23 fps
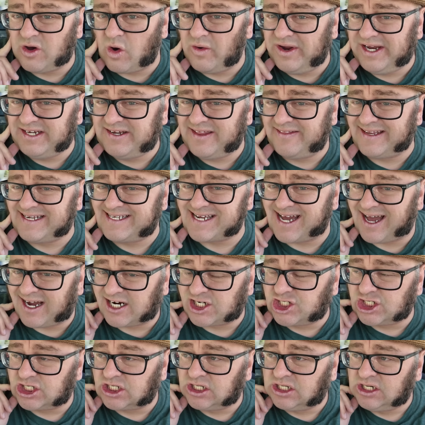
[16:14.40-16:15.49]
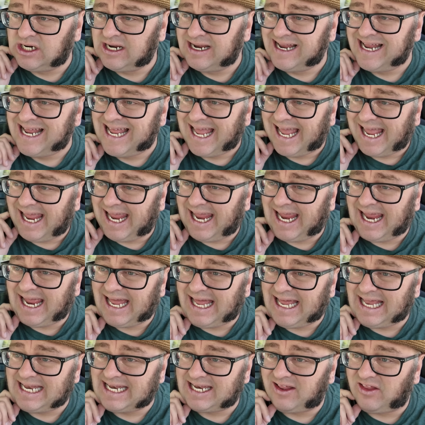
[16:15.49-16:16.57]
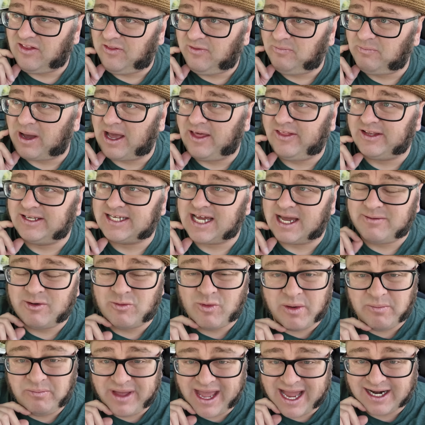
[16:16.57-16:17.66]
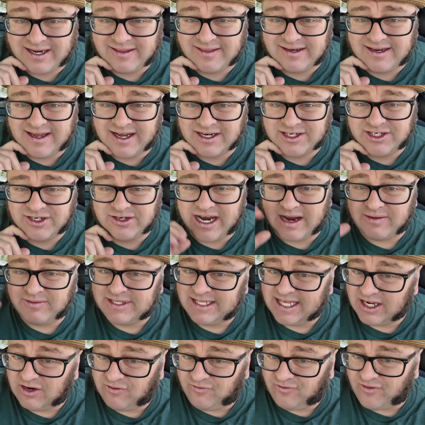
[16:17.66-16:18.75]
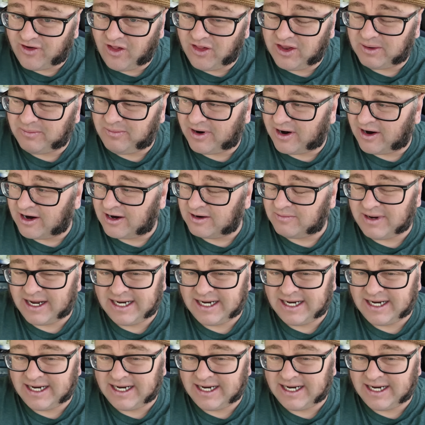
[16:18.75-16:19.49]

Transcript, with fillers: going to the doctor. And by the time I went back to the doctor, everything had fallen apart.